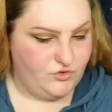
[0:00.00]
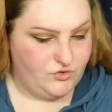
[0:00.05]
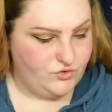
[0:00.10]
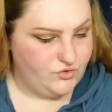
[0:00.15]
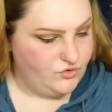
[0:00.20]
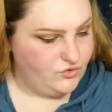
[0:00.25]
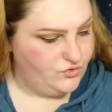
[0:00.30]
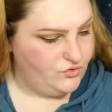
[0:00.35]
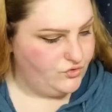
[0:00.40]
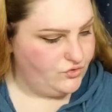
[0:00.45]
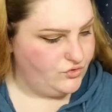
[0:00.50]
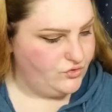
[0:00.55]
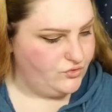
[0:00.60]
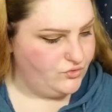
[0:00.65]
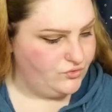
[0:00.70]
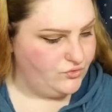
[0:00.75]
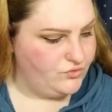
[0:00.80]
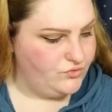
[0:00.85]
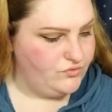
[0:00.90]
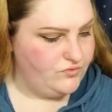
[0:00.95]

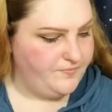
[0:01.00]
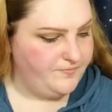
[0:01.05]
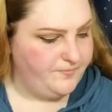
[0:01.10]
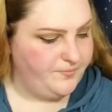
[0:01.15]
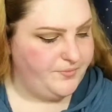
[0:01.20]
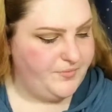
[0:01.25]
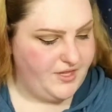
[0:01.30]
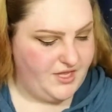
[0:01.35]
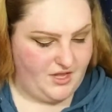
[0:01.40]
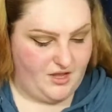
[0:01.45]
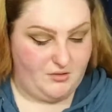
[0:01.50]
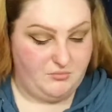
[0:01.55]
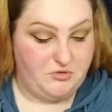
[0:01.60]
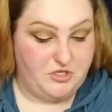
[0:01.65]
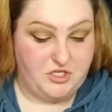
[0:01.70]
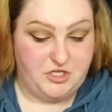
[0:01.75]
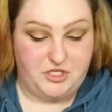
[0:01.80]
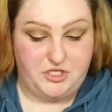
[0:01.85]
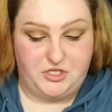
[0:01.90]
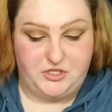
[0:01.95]
So I'm
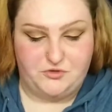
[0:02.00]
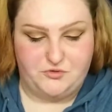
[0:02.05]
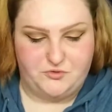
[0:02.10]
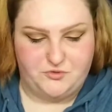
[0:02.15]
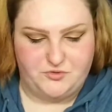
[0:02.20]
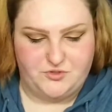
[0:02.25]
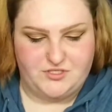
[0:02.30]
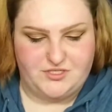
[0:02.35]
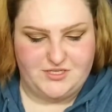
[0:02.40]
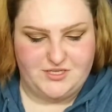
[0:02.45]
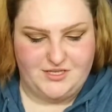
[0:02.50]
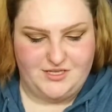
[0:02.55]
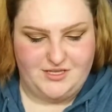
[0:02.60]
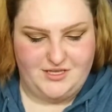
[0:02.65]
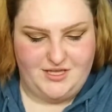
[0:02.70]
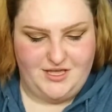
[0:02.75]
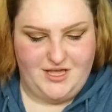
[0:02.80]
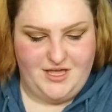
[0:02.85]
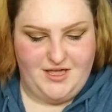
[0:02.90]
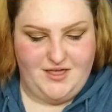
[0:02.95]
gonna use
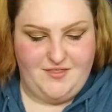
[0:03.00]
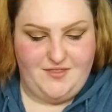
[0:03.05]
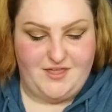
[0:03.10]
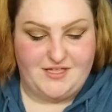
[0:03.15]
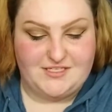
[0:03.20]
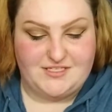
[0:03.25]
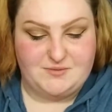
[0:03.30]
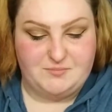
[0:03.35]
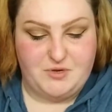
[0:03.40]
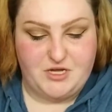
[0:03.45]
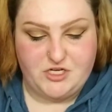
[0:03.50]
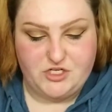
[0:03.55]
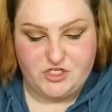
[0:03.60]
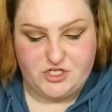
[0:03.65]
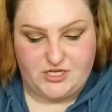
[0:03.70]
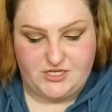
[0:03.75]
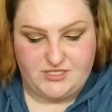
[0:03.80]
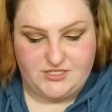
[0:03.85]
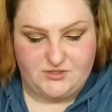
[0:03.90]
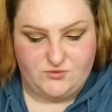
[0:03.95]
that sponge
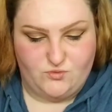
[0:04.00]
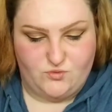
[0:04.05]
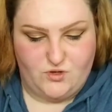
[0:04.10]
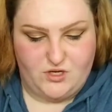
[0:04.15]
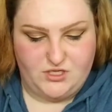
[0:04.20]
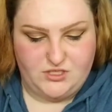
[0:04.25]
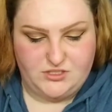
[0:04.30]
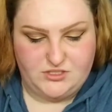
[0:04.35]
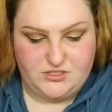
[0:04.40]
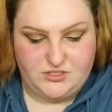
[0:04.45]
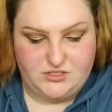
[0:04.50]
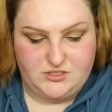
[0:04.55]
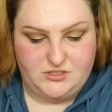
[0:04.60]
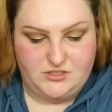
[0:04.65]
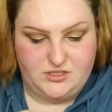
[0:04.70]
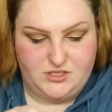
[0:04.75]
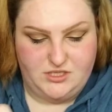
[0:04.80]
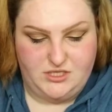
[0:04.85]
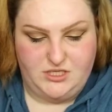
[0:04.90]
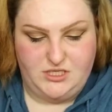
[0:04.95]
I didn't want
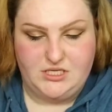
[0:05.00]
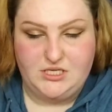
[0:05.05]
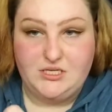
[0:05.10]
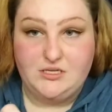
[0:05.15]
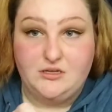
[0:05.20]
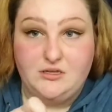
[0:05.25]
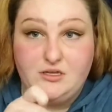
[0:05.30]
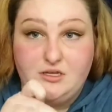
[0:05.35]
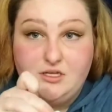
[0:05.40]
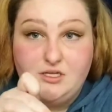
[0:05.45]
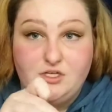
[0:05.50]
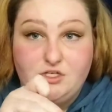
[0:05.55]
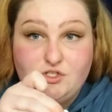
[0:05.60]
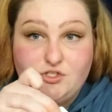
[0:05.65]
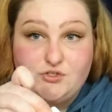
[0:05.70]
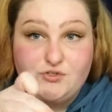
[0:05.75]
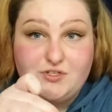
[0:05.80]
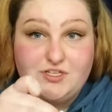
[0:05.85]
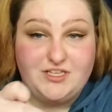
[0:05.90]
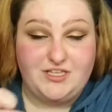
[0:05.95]

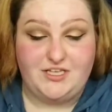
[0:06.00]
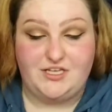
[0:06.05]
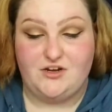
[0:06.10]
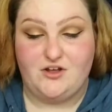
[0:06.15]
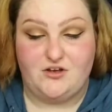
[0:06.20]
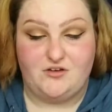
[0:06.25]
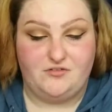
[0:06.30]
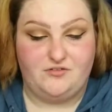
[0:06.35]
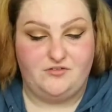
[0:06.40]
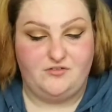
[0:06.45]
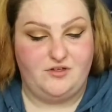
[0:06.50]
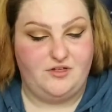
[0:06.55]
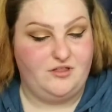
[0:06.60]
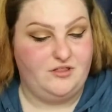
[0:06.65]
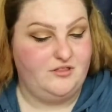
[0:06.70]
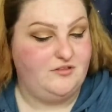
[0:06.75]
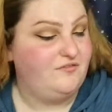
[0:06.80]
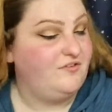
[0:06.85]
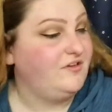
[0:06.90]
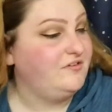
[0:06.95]
to clean off
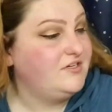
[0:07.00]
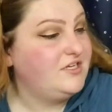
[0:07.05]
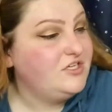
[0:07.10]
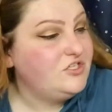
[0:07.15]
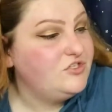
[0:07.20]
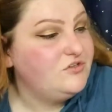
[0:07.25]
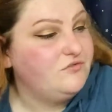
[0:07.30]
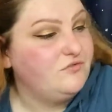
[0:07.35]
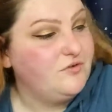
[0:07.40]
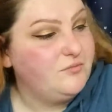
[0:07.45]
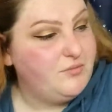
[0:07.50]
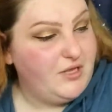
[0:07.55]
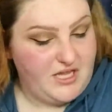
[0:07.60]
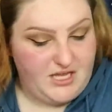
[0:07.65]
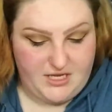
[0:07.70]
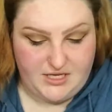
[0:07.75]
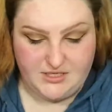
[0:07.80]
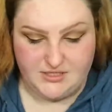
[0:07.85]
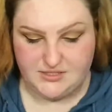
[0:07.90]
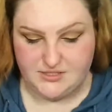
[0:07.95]
foundation from my
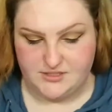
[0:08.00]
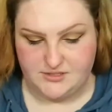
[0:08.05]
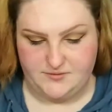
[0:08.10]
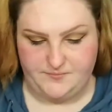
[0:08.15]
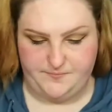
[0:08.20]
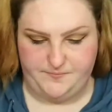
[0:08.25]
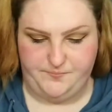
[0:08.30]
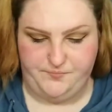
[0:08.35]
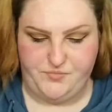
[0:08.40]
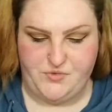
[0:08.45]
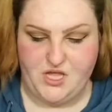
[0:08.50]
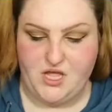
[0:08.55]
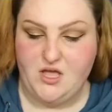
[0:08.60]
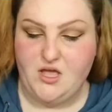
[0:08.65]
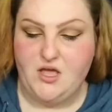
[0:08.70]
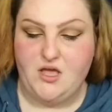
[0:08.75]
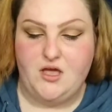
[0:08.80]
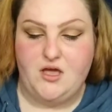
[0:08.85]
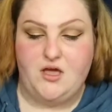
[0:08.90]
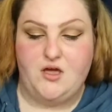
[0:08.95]
hand.
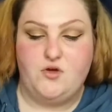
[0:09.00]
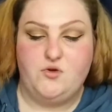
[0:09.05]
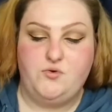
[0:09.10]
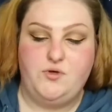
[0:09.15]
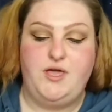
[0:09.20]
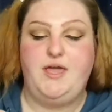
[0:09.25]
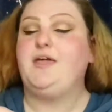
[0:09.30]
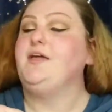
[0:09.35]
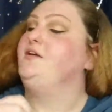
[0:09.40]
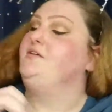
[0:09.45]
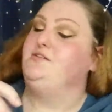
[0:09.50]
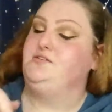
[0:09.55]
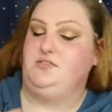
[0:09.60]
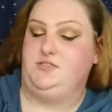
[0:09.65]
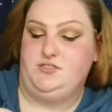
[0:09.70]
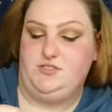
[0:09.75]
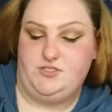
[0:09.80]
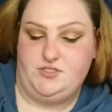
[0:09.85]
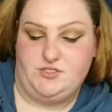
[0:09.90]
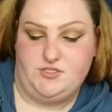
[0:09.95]
Okay,
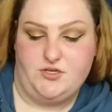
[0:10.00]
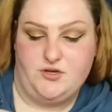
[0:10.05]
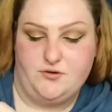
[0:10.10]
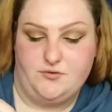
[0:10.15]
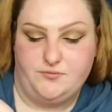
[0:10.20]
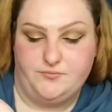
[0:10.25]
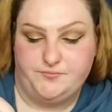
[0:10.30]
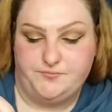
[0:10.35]
so